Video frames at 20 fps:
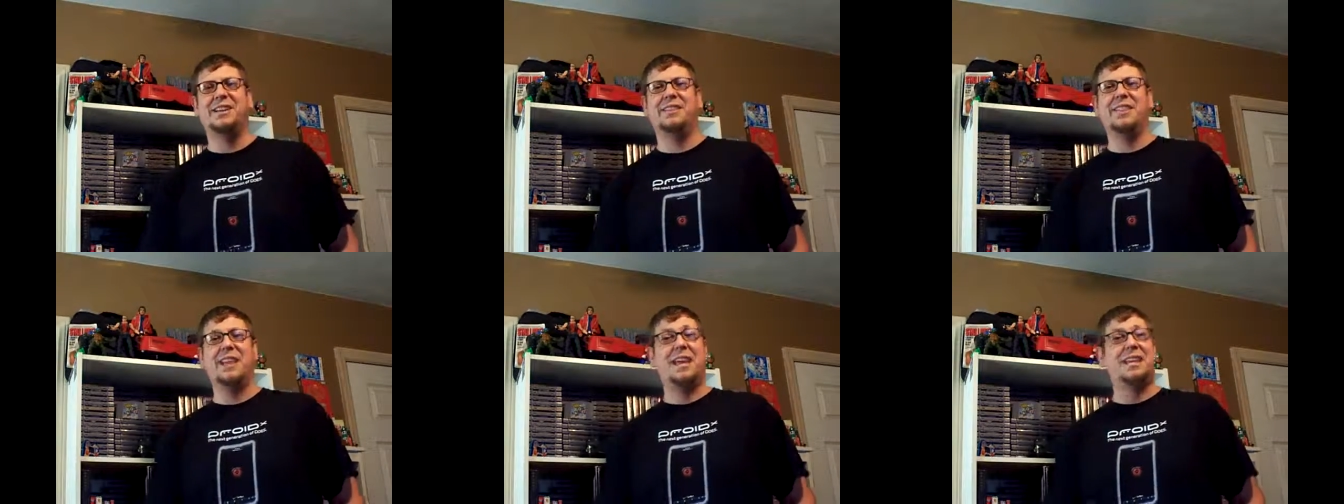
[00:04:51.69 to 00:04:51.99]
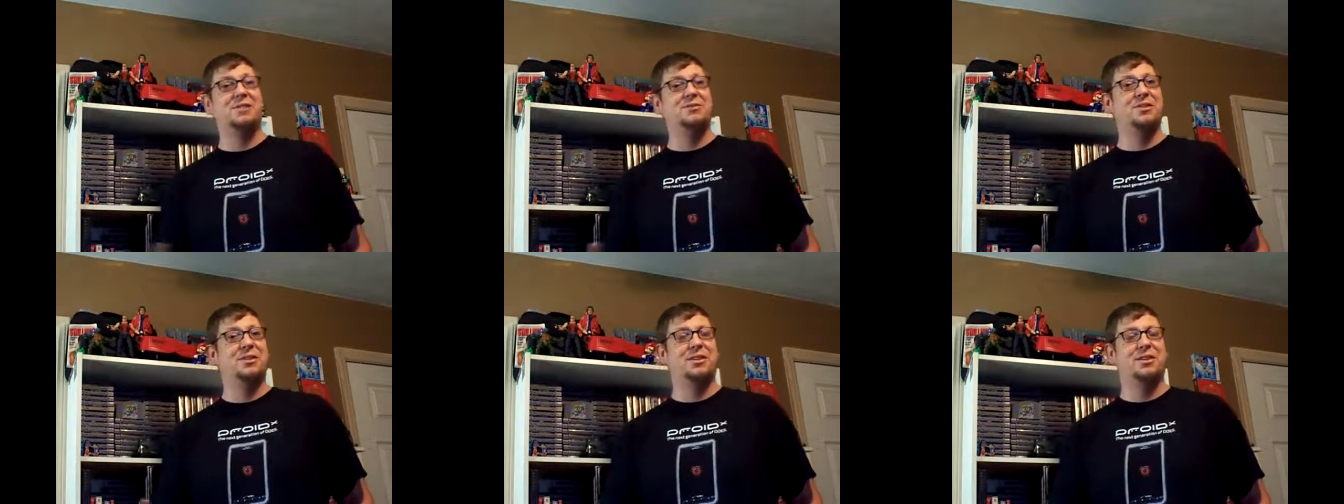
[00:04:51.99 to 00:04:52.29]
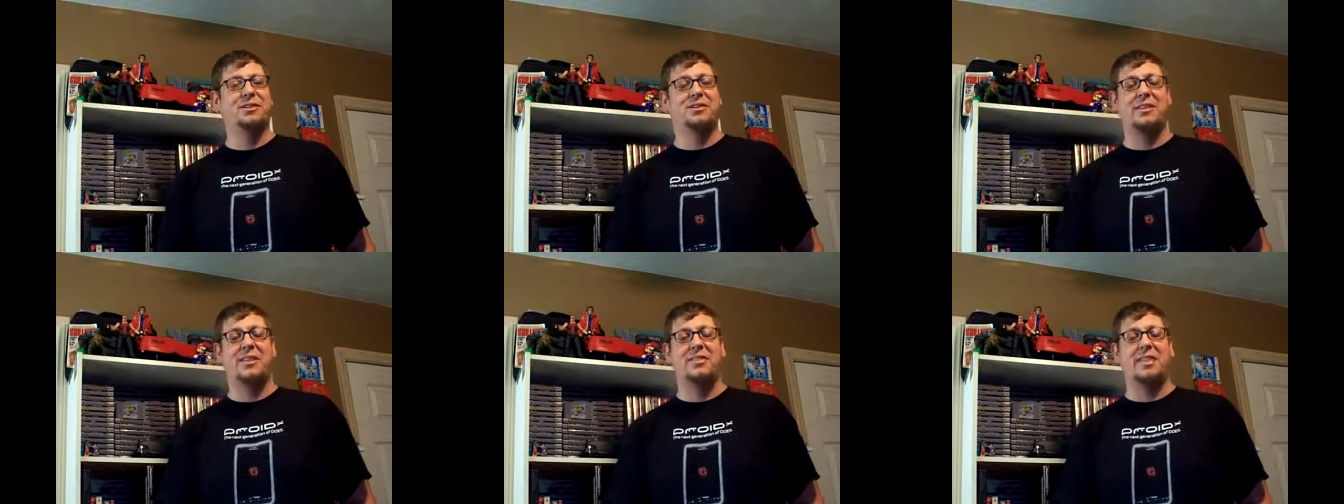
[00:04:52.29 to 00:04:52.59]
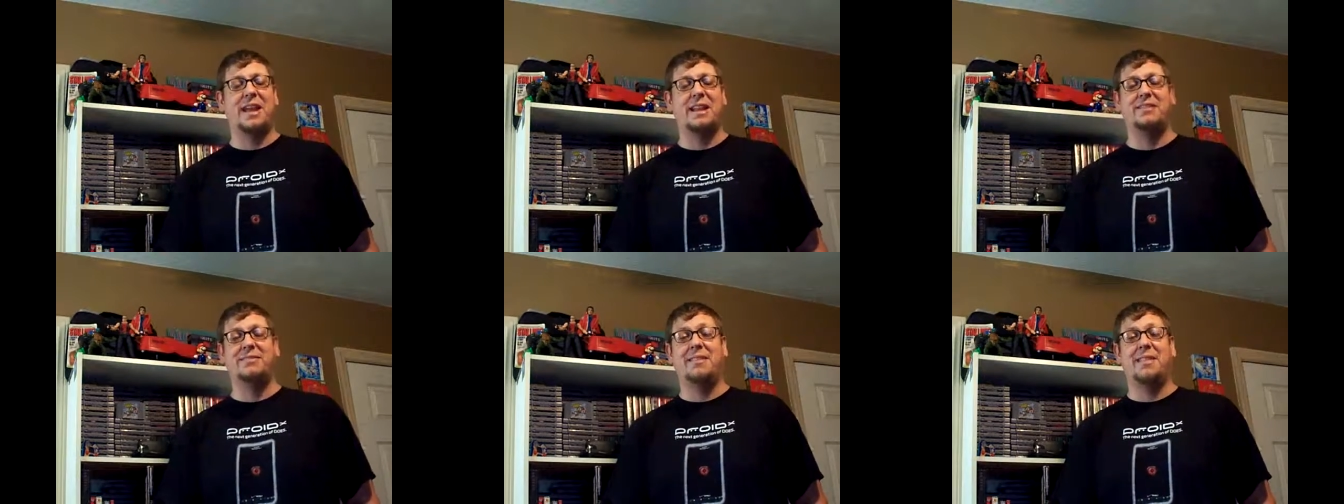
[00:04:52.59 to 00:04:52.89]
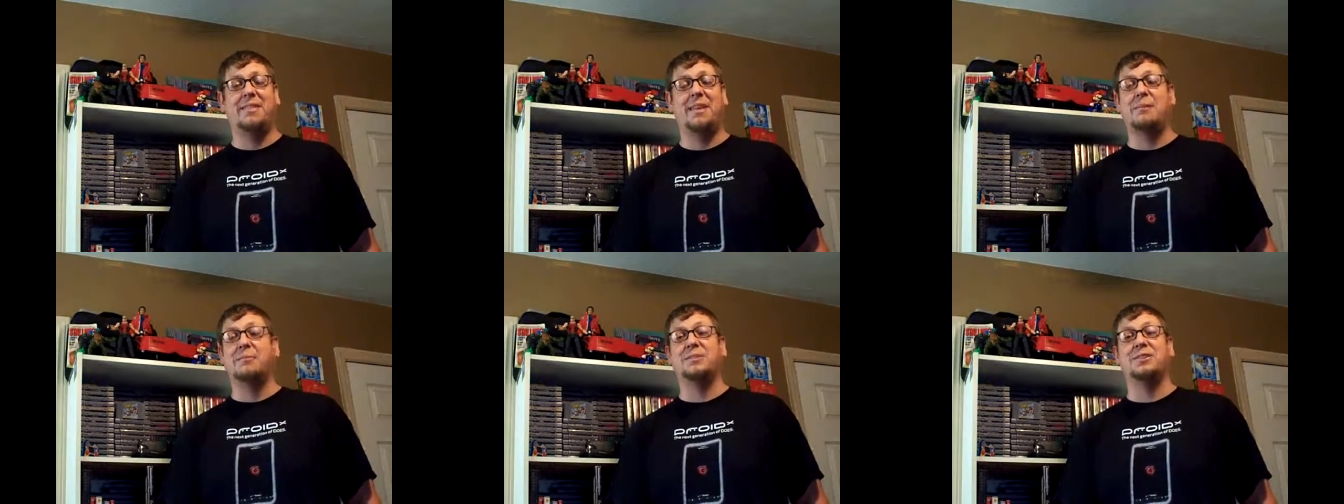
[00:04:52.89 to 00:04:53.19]
Thanks for
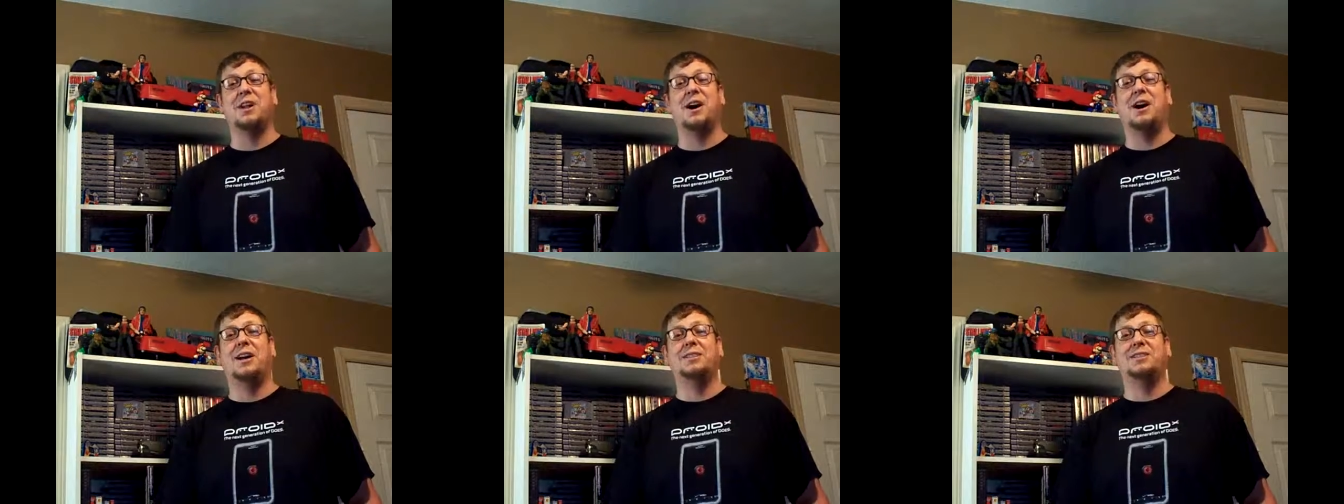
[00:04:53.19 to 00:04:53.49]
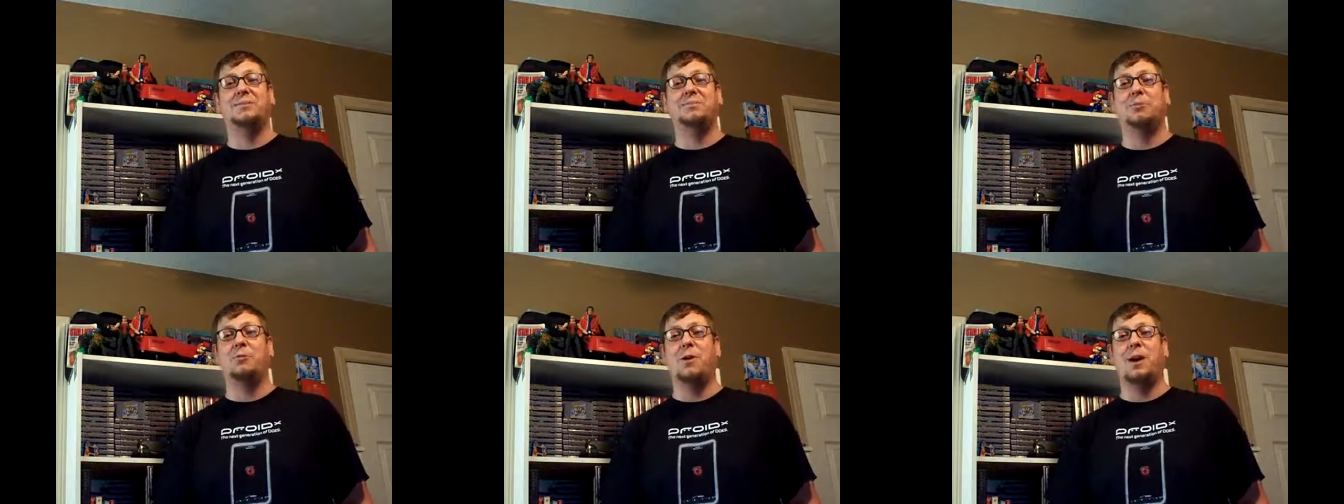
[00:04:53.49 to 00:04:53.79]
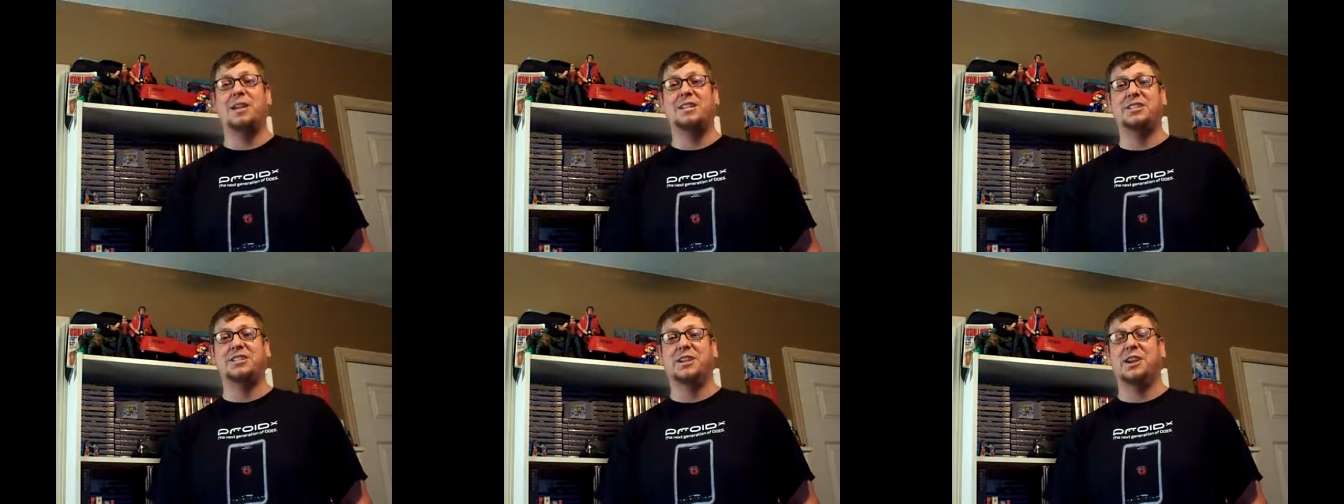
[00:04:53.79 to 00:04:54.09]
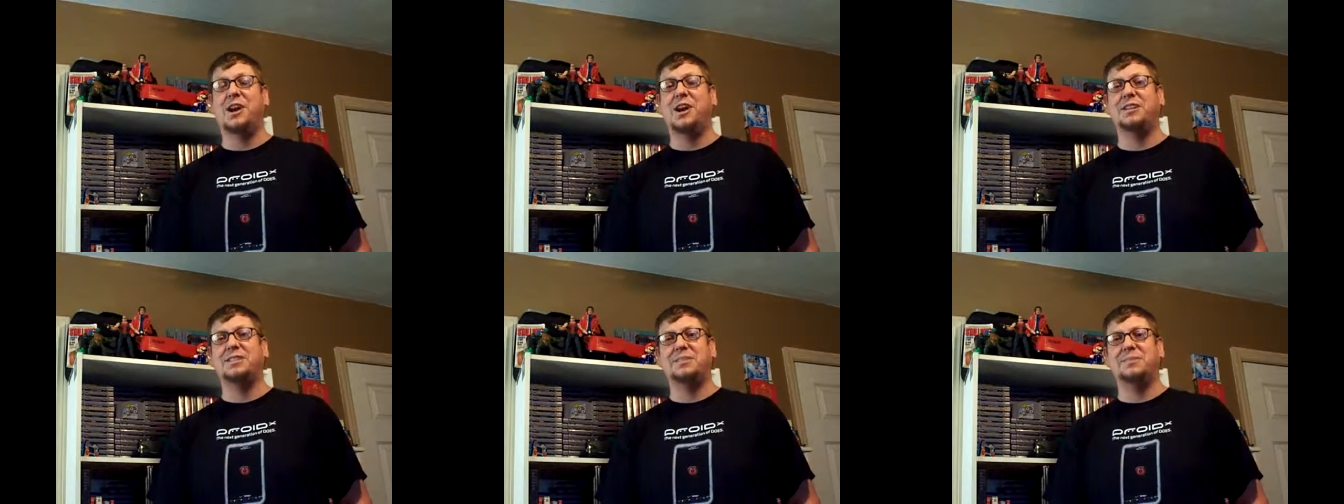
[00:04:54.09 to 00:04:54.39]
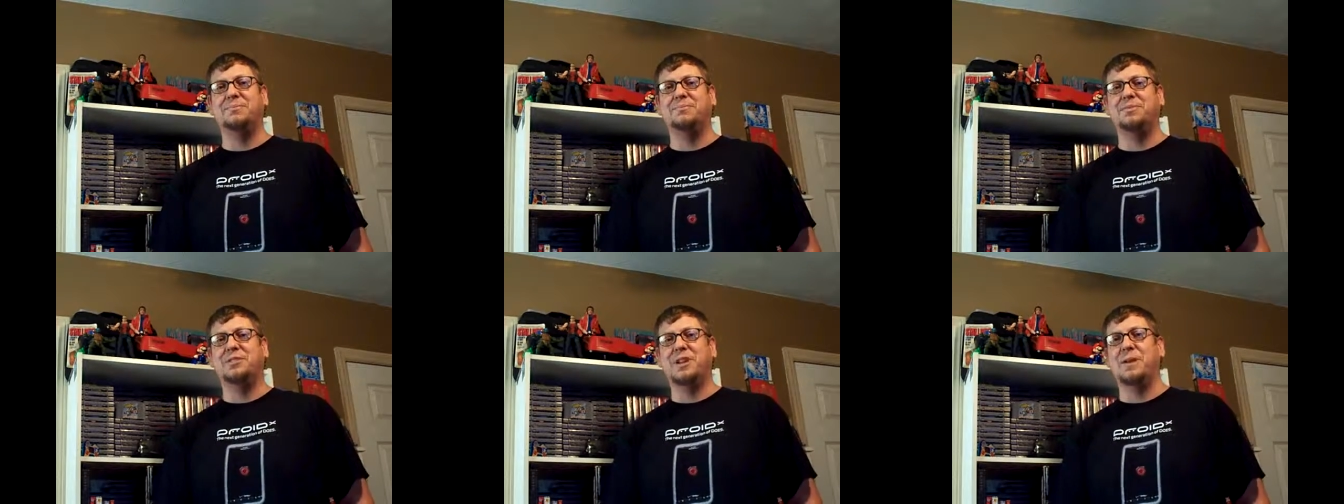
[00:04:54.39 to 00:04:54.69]
that was an awesome question,
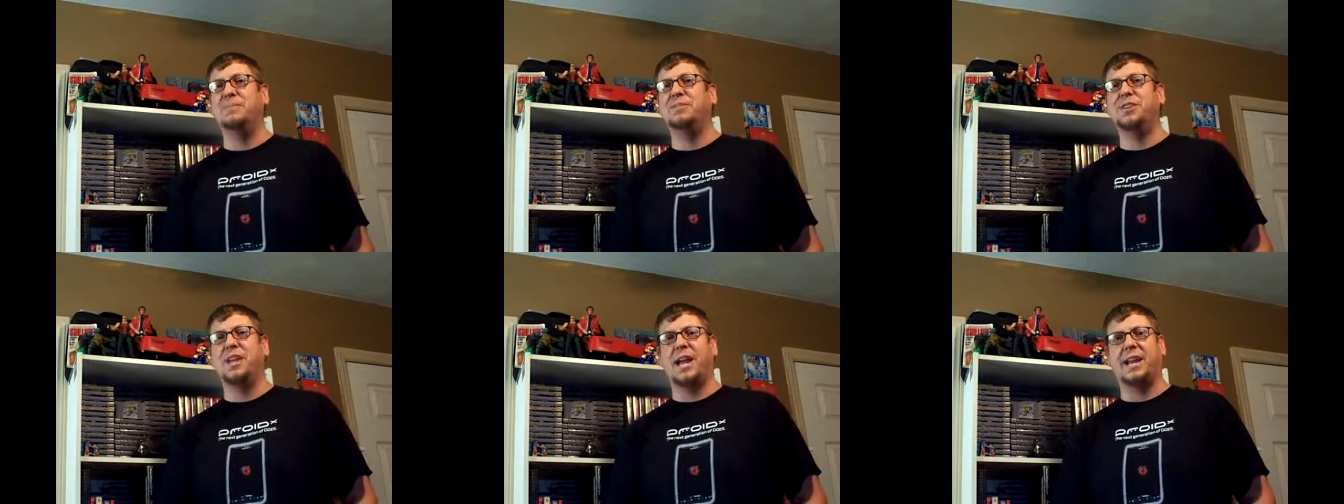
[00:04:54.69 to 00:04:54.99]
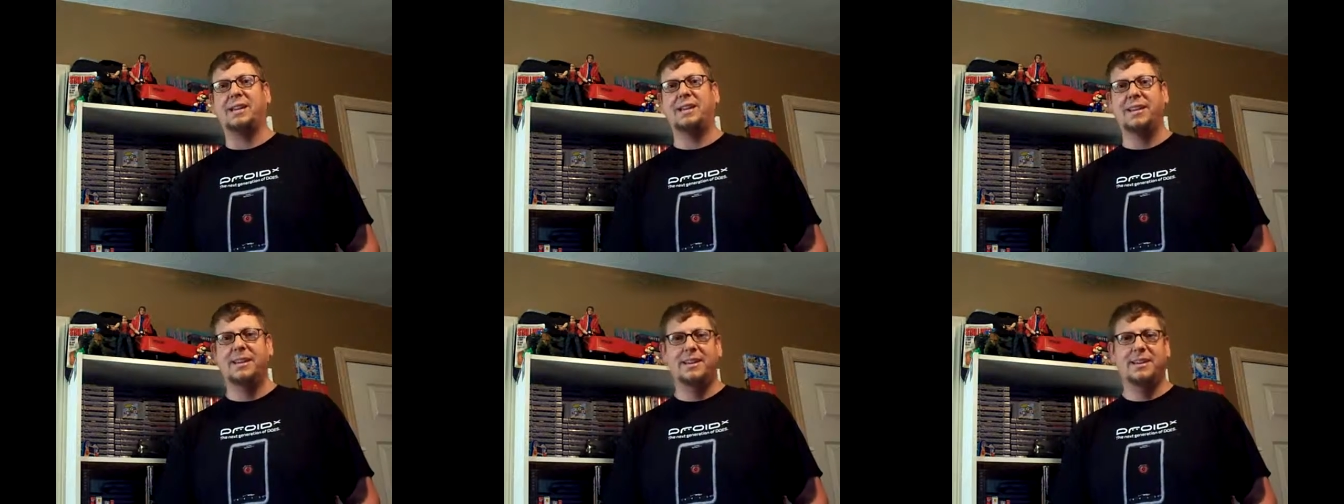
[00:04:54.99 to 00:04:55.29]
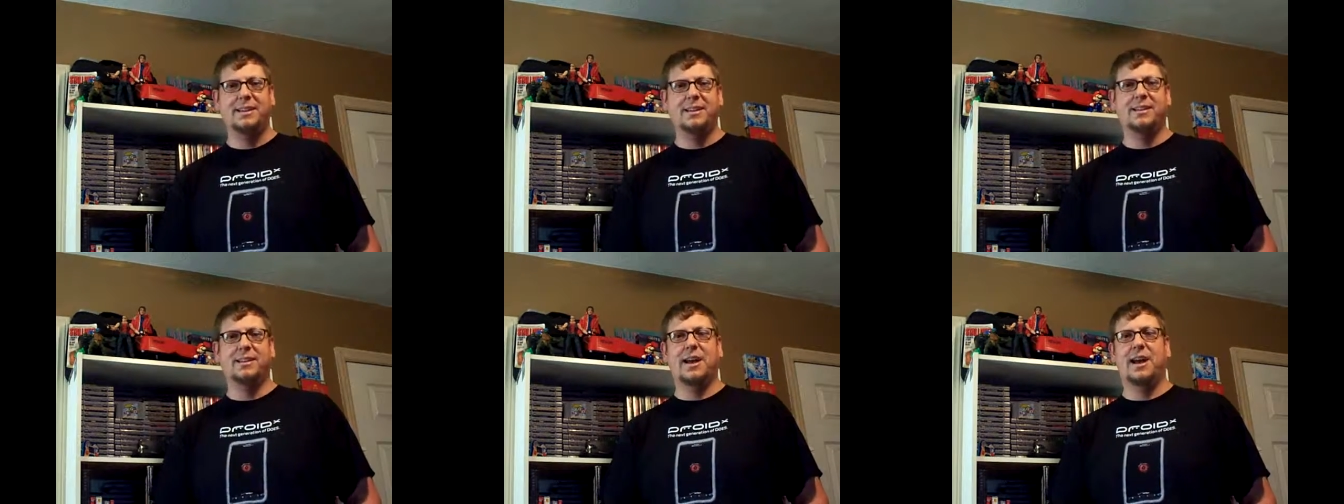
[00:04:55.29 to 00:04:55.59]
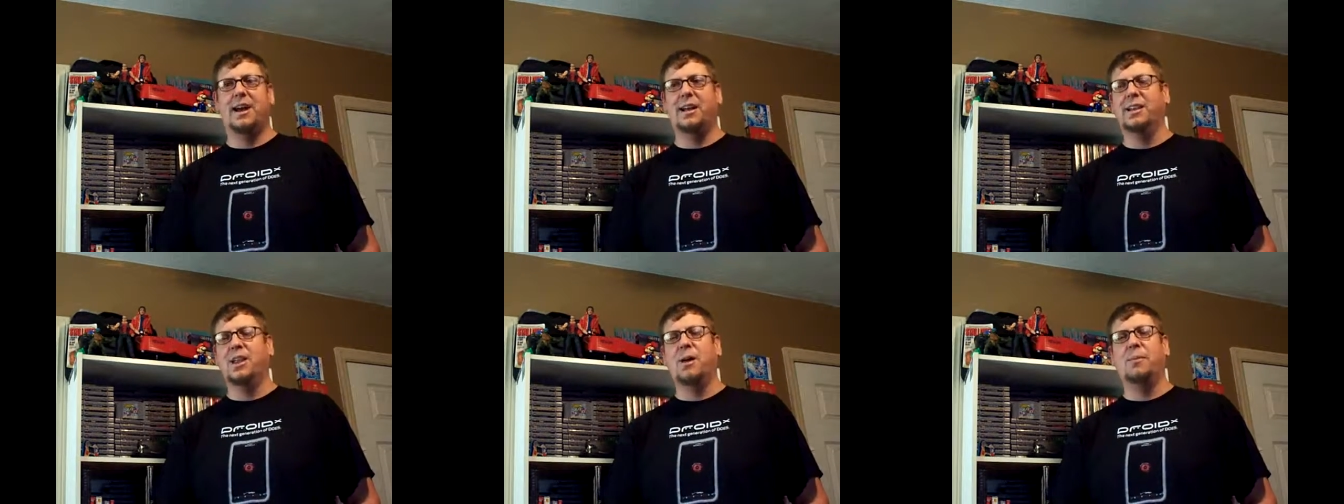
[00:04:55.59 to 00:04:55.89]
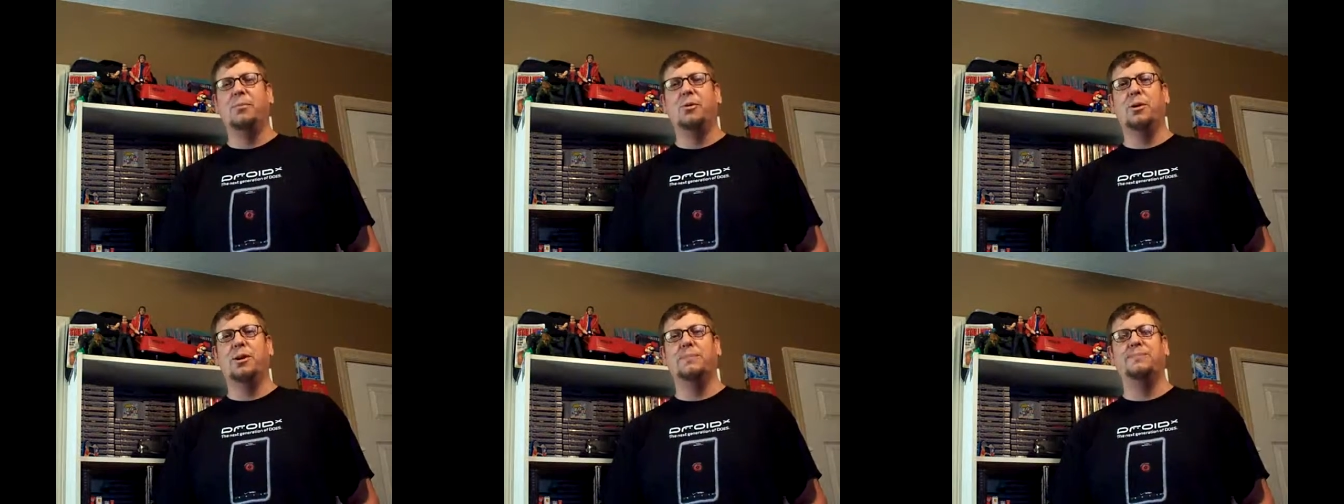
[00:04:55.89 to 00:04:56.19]
awesome subject,
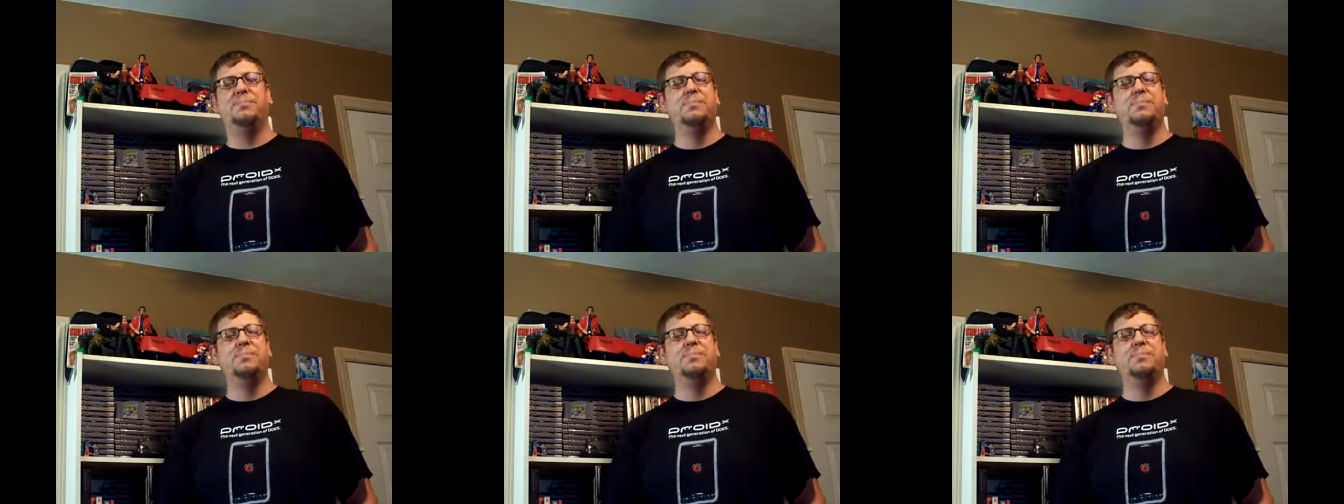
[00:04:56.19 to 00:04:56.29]
Lawn Boy.